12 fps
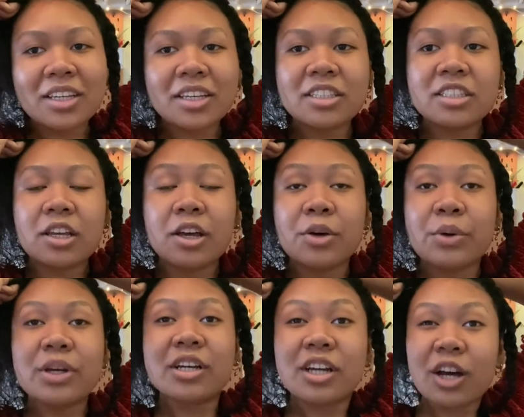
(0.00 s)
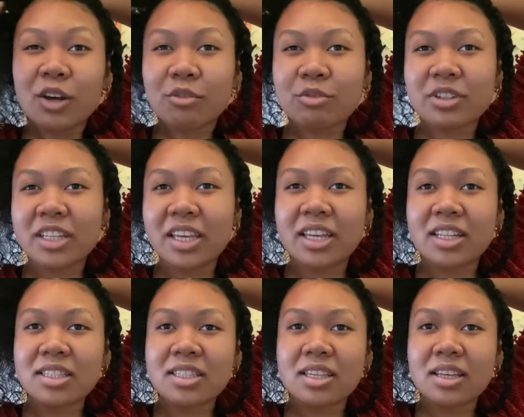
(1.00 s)
So hopefully
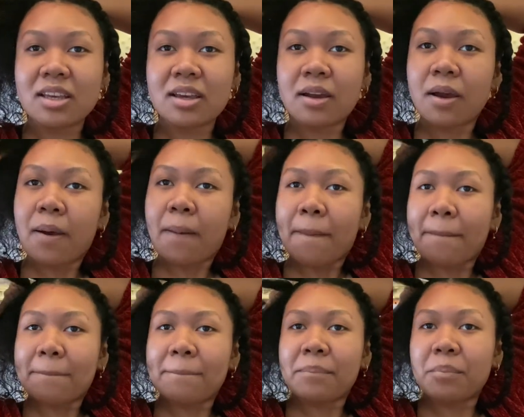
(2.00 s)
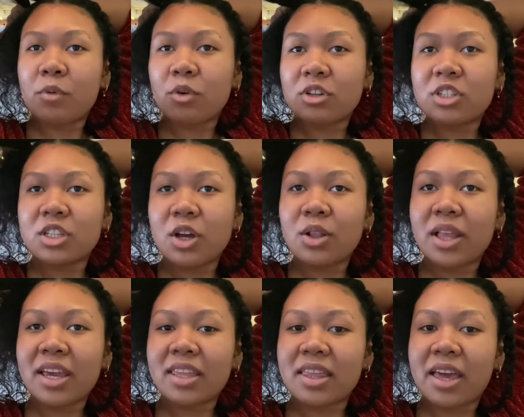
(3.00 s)
it's more so
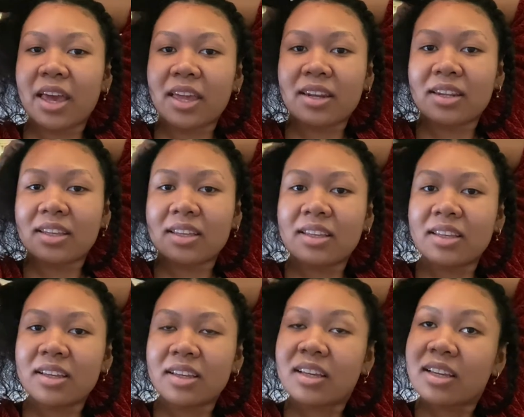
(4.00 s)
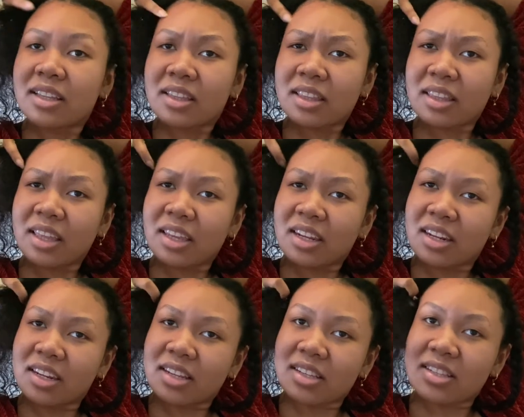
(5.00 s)
like that than
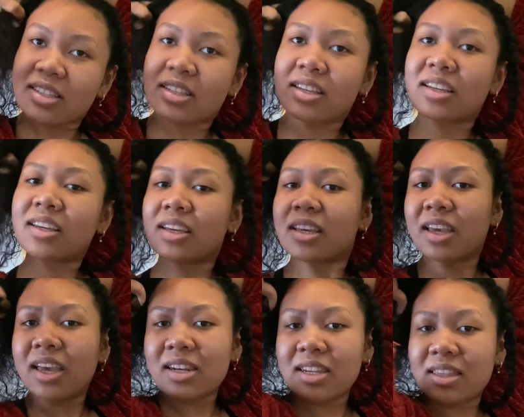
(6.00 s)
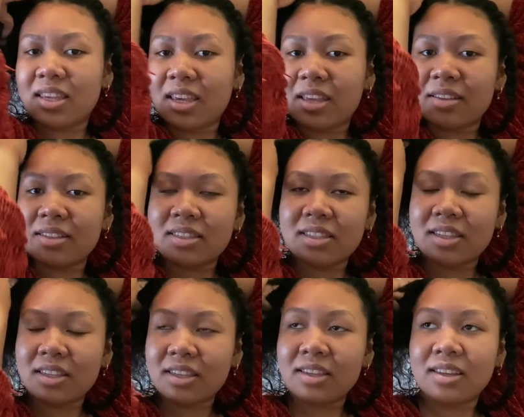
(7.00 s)
it is anything else.
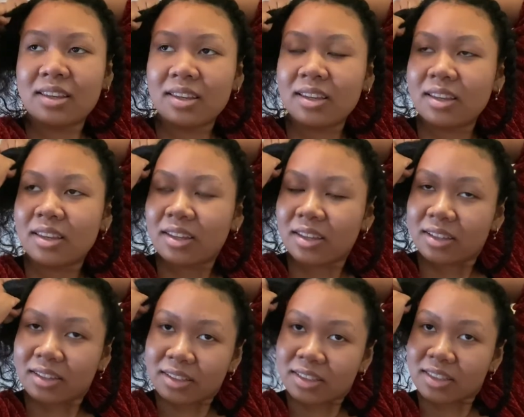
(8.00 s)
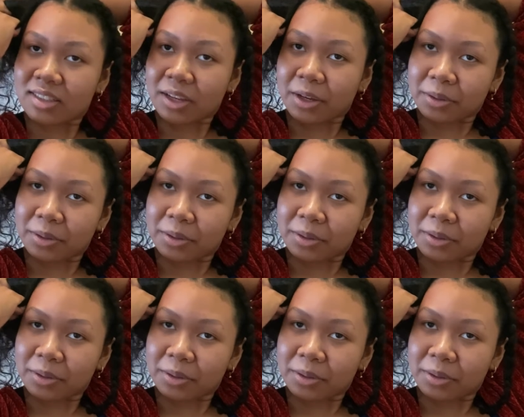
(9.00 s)
So